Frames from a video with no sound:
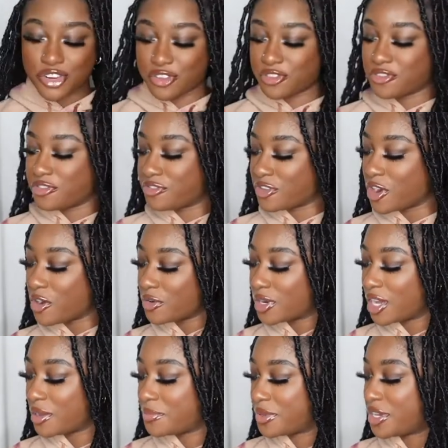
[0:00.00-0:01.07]
phone
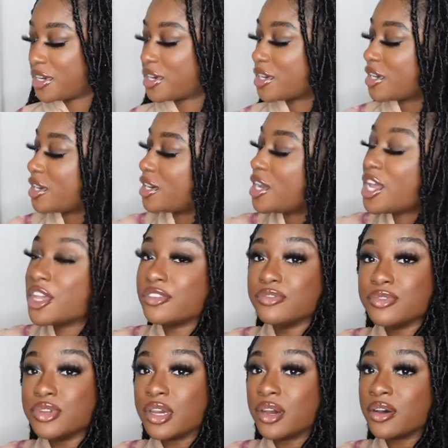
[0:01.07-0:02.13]
up here,
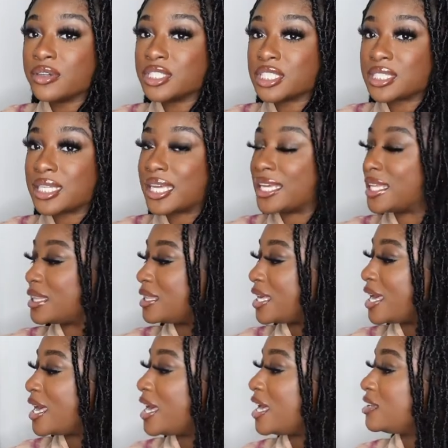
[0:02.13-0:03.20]
you know, just like
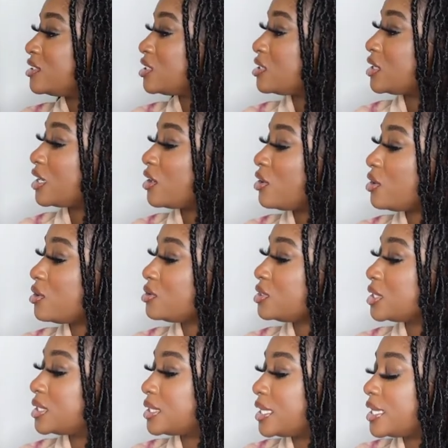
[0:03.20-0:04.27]
that. And just like, oh,
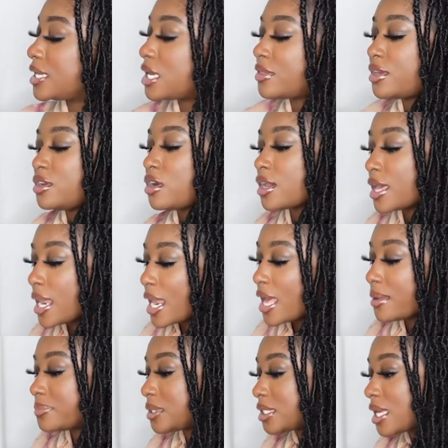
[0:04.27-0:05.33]
you see it, and then you're on your
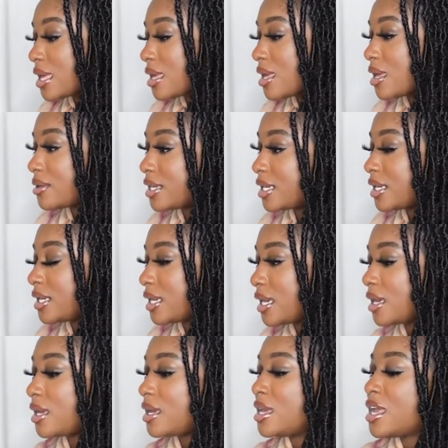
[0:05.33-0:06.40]
laptop, da da
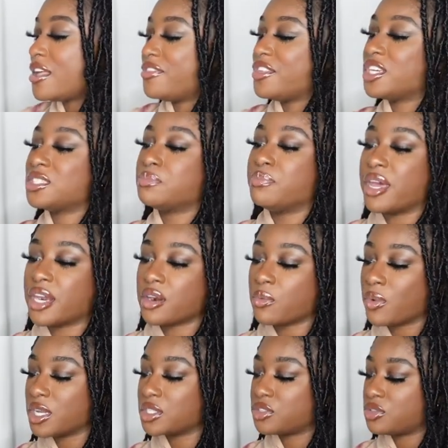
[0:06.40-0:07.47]
da. There's better
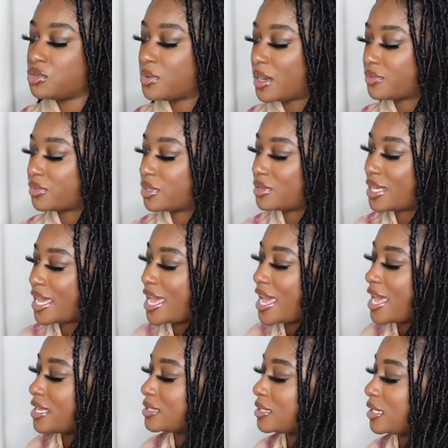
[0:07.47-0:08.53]
ones too out there that
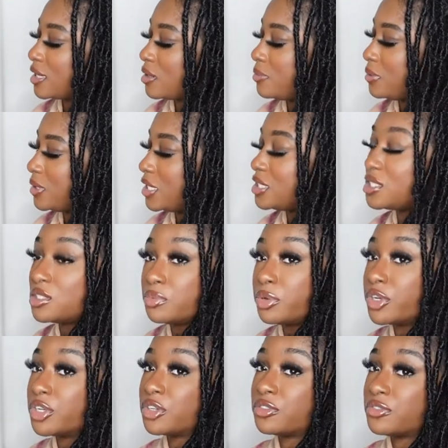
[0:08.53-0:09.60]
has like a place to
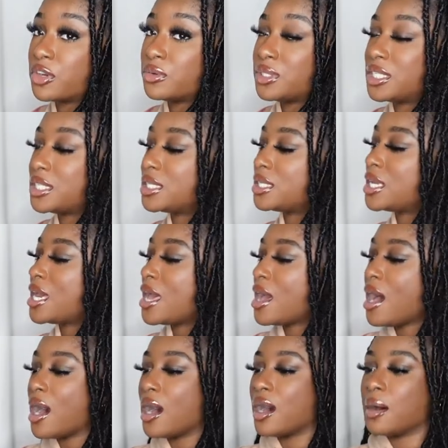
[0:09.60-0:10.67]
put your phone in.
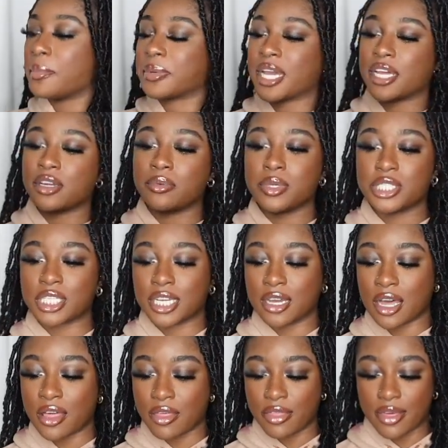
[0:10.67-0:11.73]
Kind of wish I
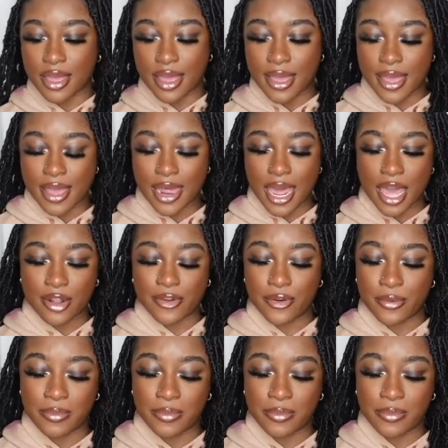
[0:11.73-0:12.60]
got that. I don't know,